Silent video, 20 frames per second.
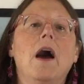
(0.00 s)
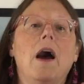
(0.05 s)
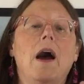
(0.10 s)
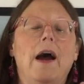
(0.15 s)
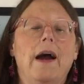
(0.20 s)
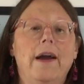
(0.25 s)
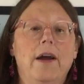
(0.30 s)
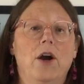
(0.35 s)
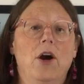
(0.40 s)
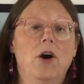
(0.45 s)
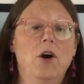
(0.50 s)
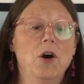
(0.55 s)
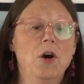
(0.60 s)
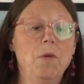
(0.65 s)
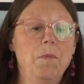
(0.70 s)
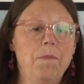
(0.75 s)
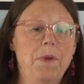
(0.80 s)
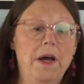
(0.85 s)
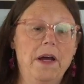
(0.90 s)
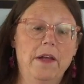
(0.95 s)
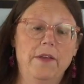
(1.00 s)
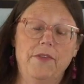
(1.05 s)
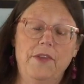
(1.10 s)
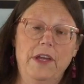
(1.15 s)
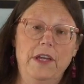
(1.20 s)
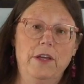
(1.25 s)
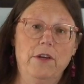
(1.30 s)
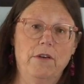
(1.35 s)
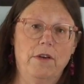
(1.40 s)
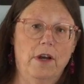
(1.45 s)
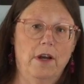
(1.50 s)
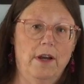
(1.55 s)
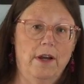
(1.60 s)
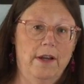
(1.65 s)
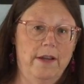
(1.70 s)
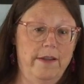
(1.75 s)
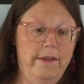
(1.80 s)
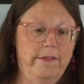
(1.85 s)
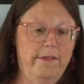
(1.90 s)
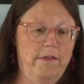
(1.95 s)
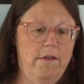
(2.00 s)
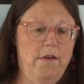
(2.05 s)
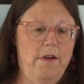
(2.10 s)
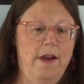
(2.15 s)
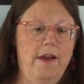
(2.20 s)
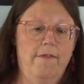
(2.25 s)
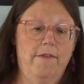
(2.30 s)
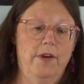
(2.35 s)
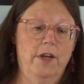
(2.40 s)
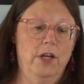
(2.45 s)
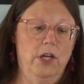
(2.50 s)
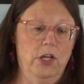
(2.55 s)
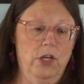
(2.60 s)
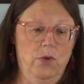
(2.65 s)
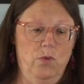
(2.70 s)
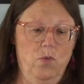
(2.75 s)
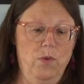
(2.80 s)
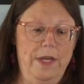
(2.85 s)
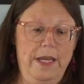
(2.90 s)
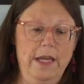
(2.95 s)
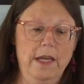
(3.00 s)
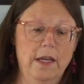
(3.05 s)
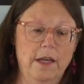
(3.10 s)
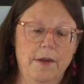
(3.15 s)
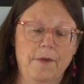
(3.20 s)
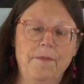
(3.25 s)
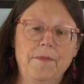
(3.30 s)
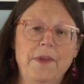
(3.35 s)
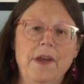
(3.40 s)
I hope that you guys are having a good week.